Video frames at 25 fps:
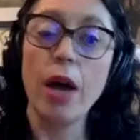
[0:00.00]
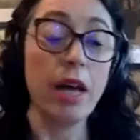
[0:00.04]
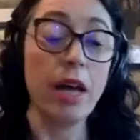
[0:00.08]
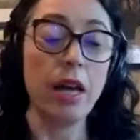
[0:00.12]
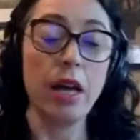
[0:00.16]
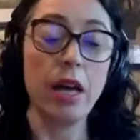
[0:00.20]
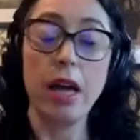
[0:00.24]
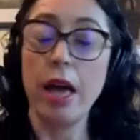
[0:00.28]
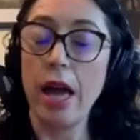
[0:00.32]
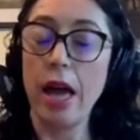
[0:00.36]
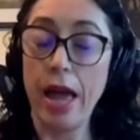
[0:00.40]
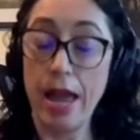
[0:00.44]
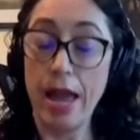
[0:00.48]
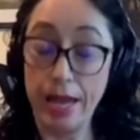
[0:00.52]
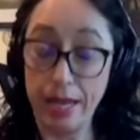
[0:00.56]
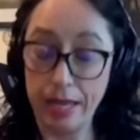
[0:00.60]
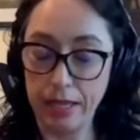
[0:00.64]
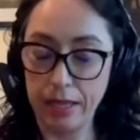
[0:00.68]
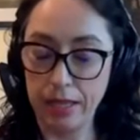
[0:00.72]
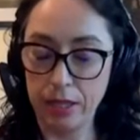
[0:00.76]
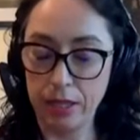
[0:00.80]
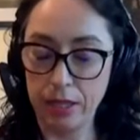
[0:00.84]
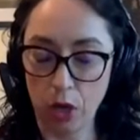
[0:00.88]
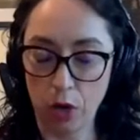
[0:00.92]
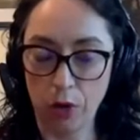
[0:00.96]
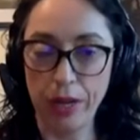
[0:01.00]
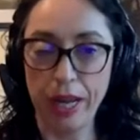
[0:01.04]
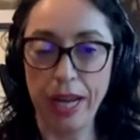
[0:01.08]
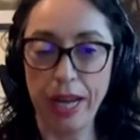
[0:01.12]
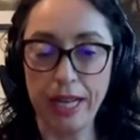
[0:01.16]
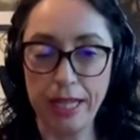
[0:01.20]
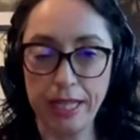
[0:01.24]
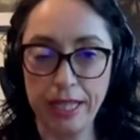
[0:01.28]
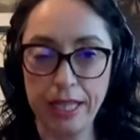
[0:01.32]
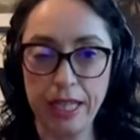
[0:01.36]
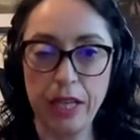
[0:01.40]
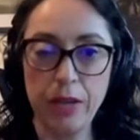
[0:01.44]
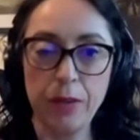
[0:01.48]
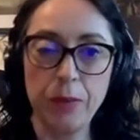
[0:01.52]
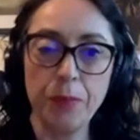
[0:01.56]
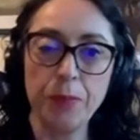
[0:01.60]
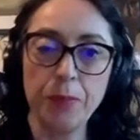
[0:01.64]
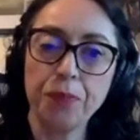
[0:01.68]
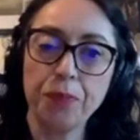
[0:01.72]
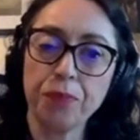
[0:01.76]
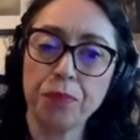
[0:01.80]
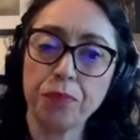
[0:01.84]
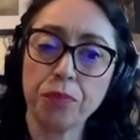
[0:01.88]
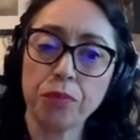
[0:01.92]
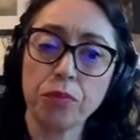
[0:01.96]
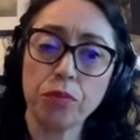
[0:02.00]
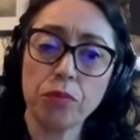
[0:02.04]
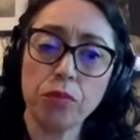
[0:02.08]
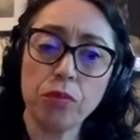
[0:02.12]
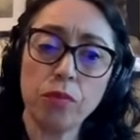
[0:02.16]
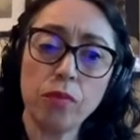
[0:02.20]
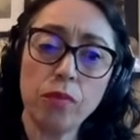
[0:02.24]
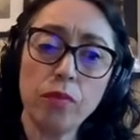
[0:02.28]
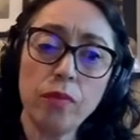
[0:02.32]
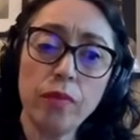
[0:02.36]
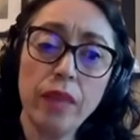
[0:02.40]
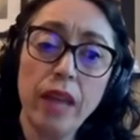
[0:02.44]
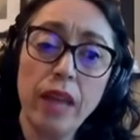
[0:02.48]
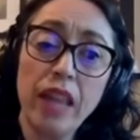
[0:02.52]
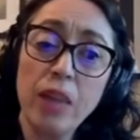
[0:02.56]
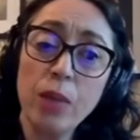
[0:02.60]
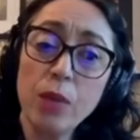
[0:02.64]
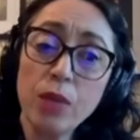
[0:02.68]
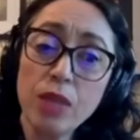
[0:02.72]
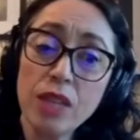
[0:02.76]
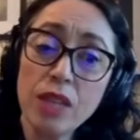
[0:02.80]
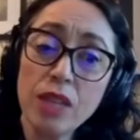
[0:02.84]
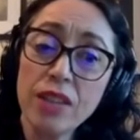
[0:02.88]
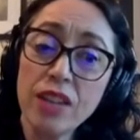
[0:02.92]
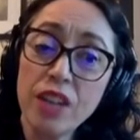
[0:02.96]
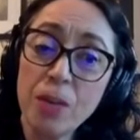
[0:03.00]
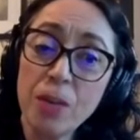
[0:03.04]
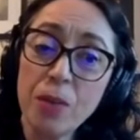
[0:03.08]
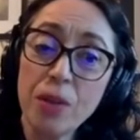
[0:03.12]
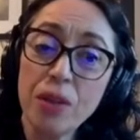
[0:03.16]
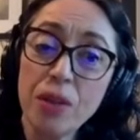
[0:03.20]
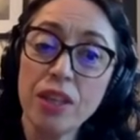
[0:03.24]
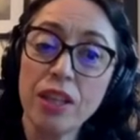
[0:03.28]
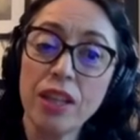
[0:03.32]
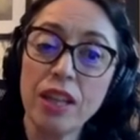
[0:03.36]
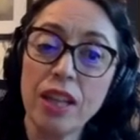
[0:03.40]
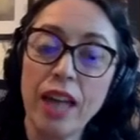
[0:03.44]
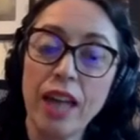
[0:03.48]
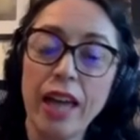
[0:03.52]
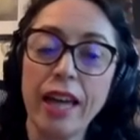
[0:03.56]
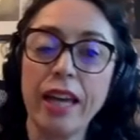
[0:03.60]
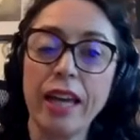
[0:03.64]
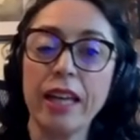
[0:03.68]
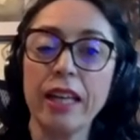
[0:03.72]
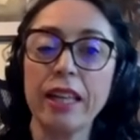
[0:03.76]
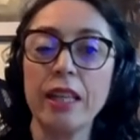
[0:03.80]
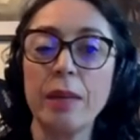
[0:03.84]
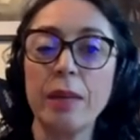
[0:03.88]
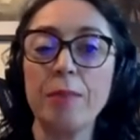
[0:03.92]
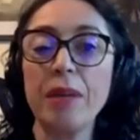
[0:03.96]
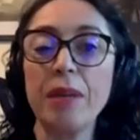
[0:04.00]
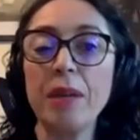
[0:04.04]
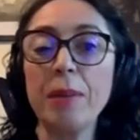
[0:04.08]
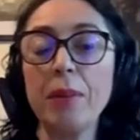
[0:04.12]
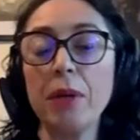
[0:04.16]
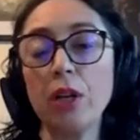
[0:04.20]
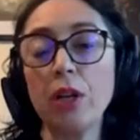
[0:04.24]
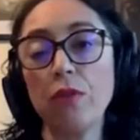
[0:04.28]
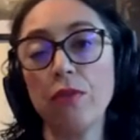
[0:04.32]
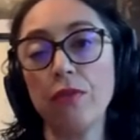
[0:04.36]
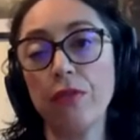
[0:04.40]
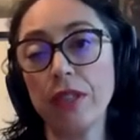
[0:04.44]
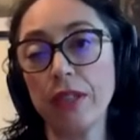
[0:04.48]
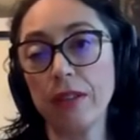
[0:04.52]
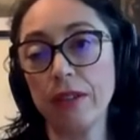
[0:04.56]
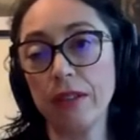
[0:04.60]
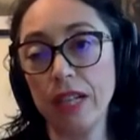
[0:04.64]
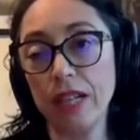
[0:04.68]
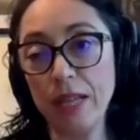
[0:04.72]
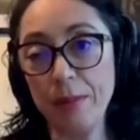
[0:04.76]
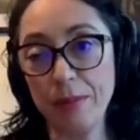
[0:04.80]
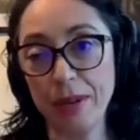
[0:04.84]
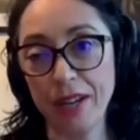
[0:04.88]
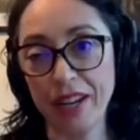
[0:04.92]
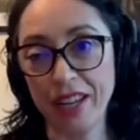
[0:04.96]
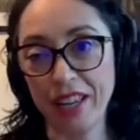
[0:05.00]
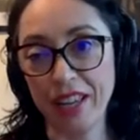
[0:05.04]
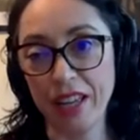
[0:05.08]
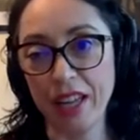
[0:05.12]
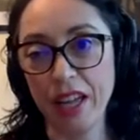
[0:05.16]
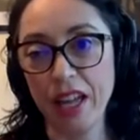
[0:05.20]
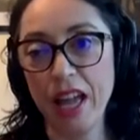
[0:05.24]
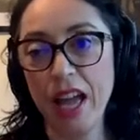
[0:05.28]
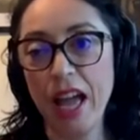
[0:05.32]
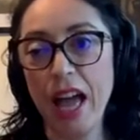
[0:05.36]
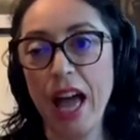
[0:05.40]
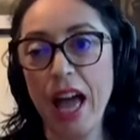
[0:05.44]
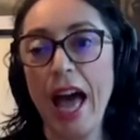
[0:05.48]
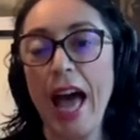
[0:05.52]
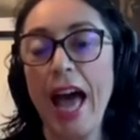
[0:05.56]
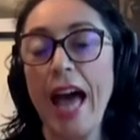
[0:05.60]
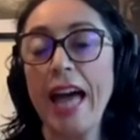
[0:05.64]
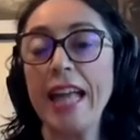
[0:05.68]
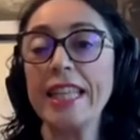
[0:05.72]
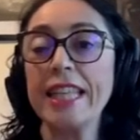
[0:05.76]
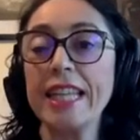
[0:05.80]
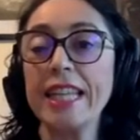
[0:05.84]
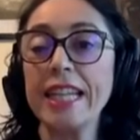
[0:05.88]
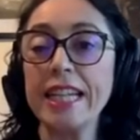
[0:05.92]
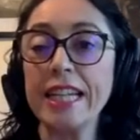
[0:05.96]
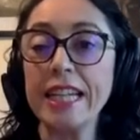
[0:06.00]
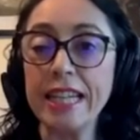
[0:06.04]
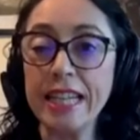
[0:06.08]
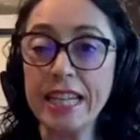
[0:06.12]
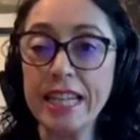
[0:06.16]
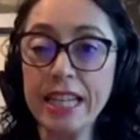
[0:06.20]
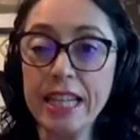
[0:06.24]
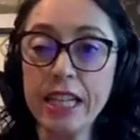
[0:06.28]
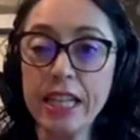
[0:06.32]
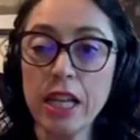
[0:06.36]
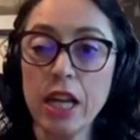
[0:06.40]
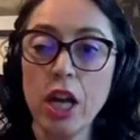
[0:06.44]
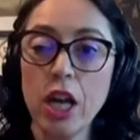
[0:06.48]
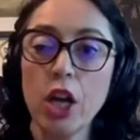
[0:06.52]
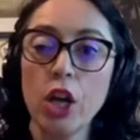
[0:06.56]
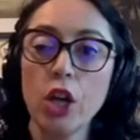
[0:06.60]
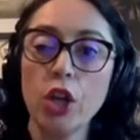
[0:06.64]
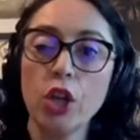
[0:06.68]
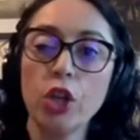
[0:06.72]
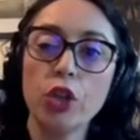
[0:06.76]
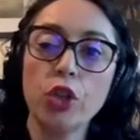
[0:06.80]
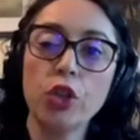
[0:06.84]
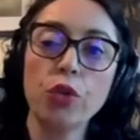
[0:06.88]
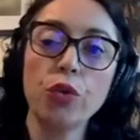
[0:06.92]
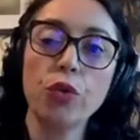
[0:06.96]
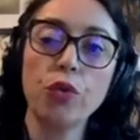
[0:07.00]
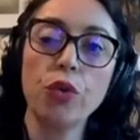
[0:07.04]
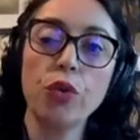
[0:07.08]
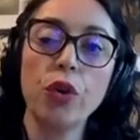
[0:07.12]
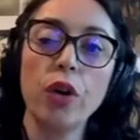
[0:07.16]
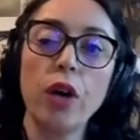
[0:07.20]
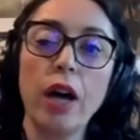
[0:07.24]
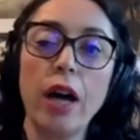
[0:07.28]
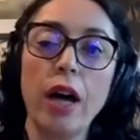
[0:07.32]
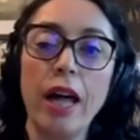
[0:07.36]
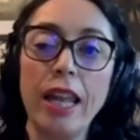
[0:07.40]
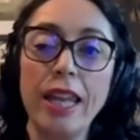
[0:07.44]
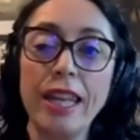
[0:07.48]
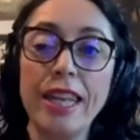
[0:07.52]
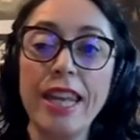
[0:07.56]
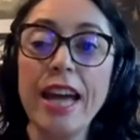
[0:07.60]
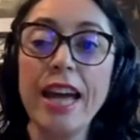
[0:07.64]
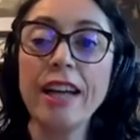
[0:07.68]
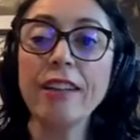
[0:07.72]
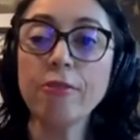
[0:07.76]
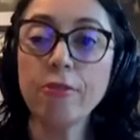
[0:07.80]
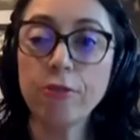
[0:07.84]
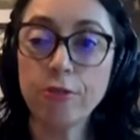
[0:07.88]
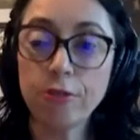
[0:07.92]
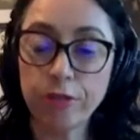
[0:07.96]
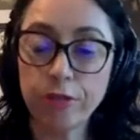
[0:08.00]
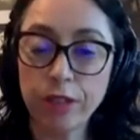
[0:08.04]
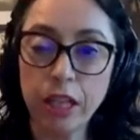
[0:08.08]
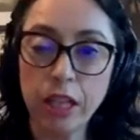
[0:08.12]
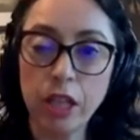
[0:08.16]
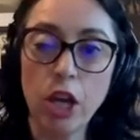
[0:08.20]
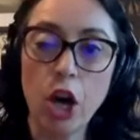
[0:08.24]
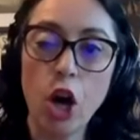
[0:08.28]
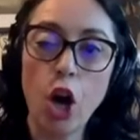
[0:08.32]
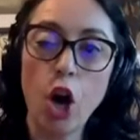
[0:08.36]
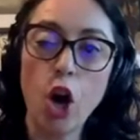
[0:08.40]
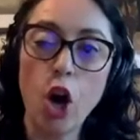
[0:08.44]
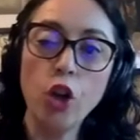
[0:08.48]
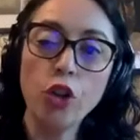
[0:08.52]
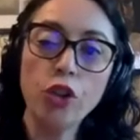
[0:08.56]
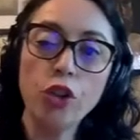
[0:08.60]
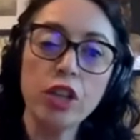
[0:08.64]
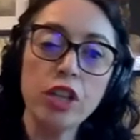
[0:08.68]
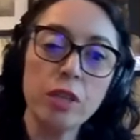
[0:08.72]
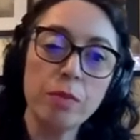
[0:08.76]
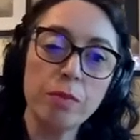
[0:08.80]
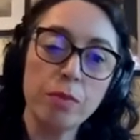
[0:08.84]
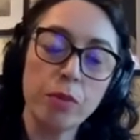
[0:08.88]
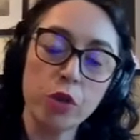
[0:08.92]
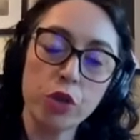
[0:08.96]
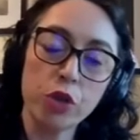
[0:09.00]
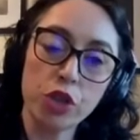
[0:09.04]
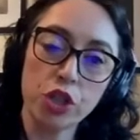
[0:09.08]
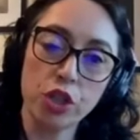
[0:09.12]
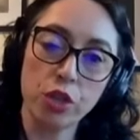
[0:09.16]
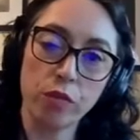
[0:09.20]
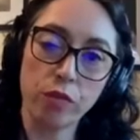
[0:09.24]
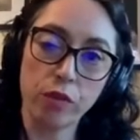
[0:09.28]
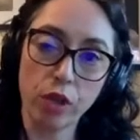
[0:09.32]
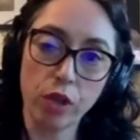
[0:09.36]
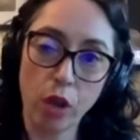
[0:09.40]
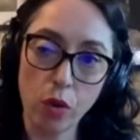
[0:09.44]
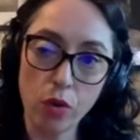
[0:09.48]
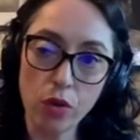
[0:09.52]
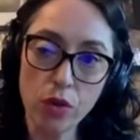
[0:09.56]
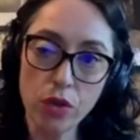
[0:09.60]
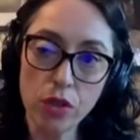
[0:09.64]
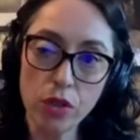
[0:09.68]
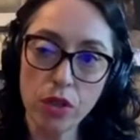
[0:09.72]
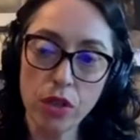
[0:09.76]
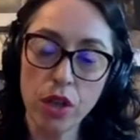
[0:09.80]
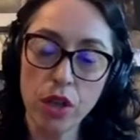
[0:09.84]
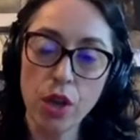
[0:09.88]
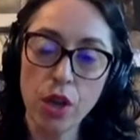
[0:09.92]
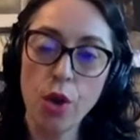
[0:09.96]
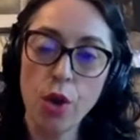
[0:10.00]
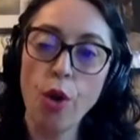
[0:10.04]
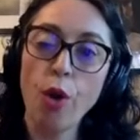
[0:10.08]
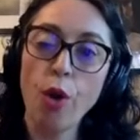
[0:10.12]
uh, uh, eight, sorry, AD. And it was interpreted like the people of Lipari had the need to uh, landfill all this portion of coast